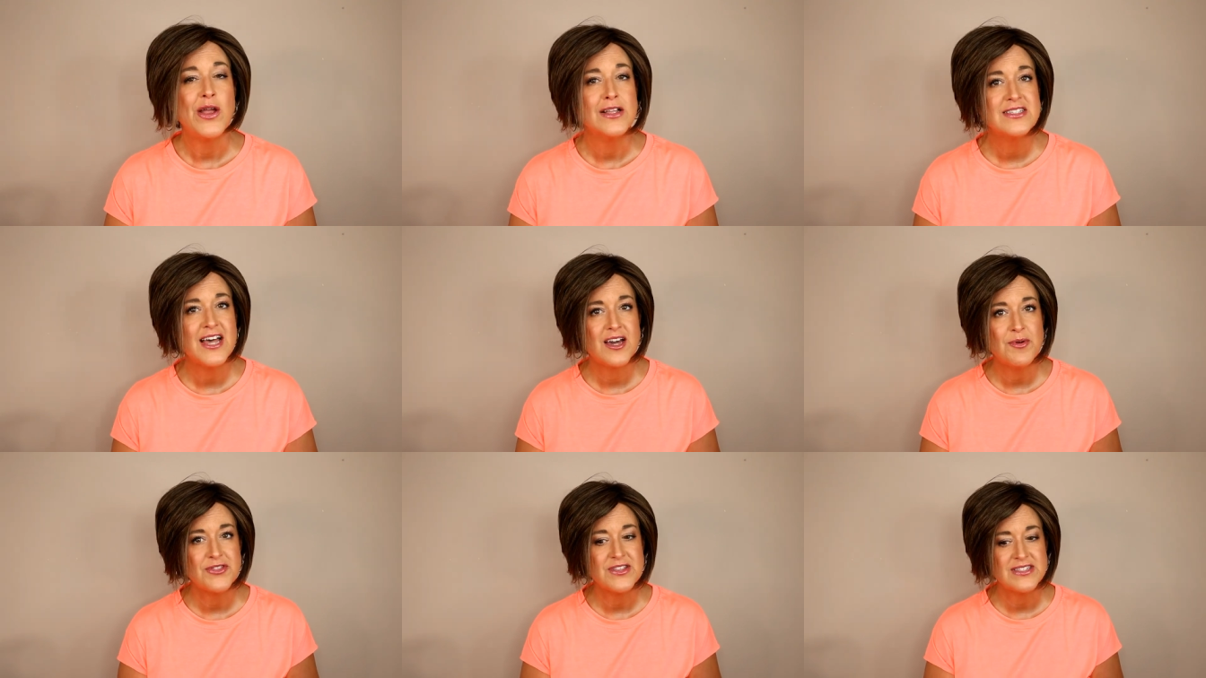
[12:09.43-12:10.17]
All right,
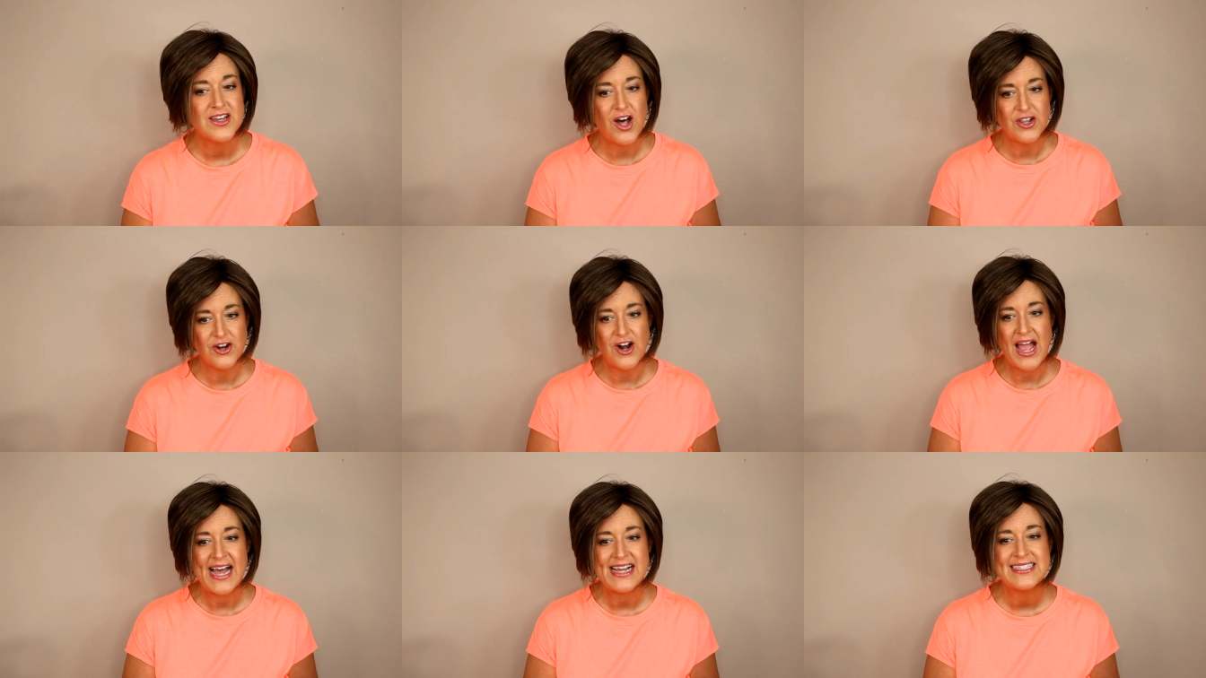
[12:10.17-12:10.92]
let's talk about this
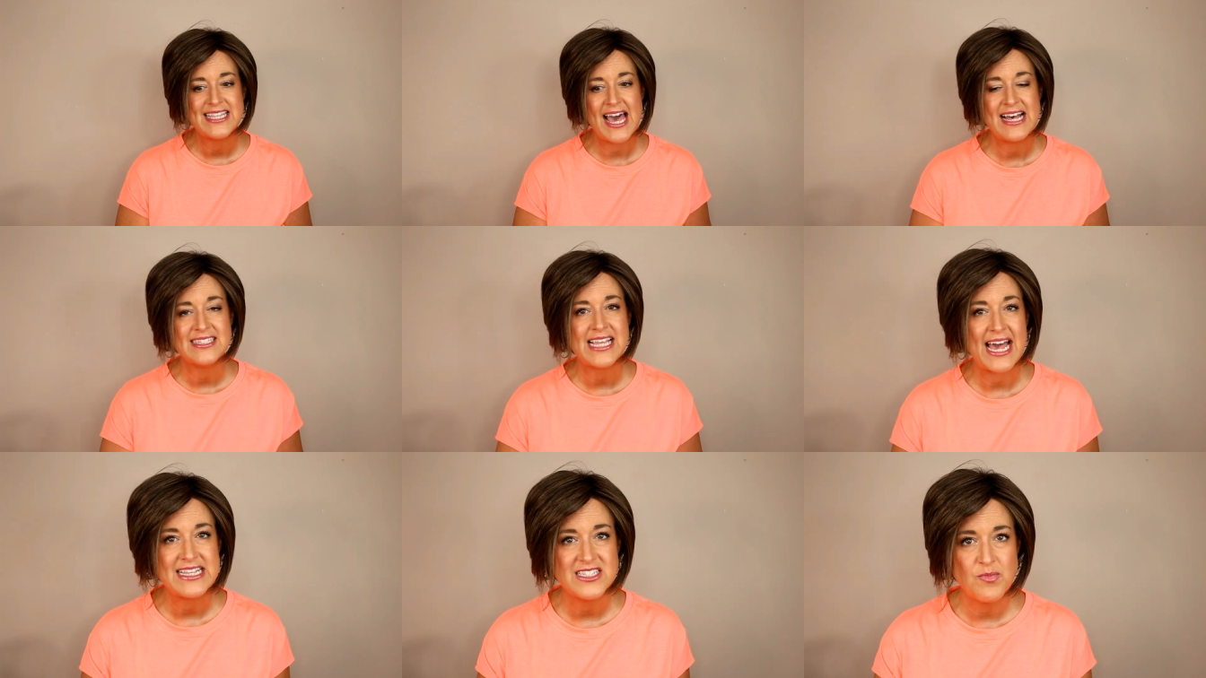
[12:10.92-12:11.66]
color,
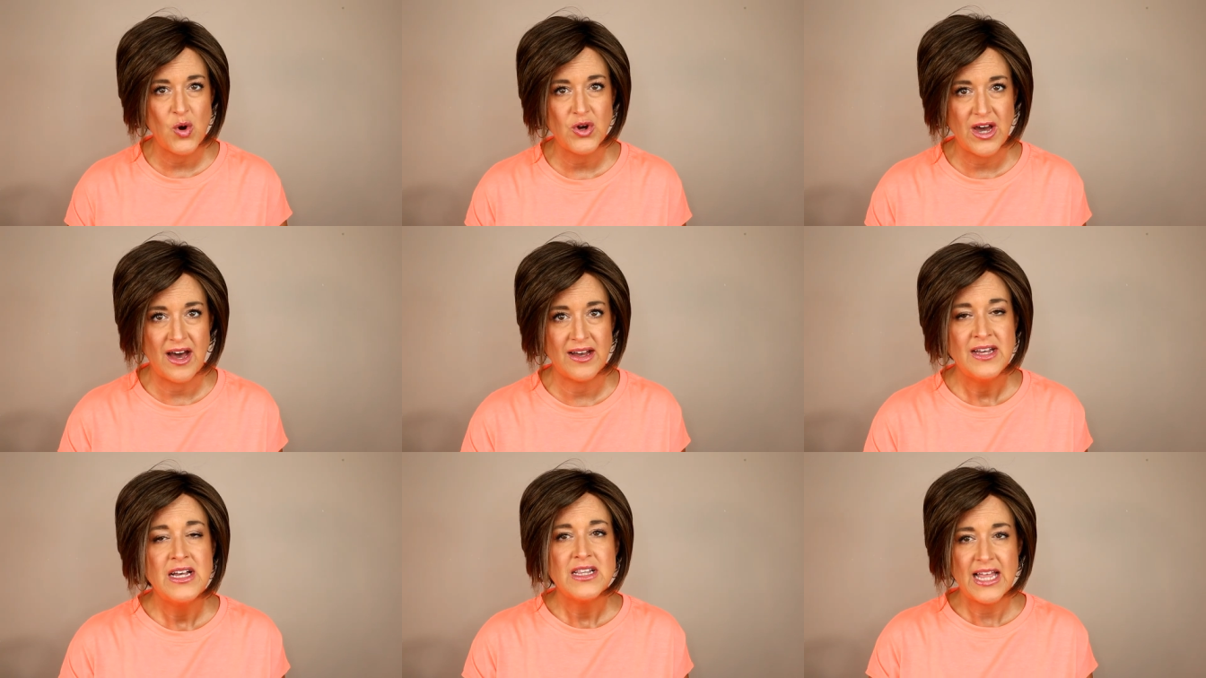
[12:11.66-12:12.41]
SS Iced
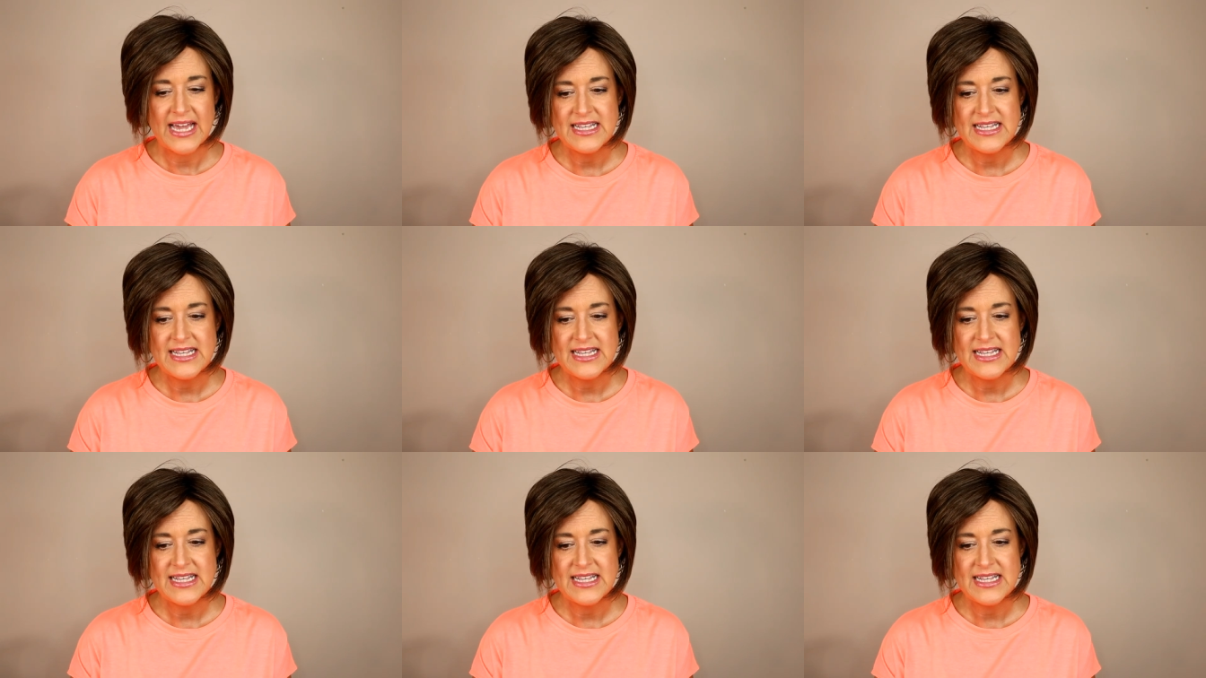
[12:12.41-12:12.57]
Mocha.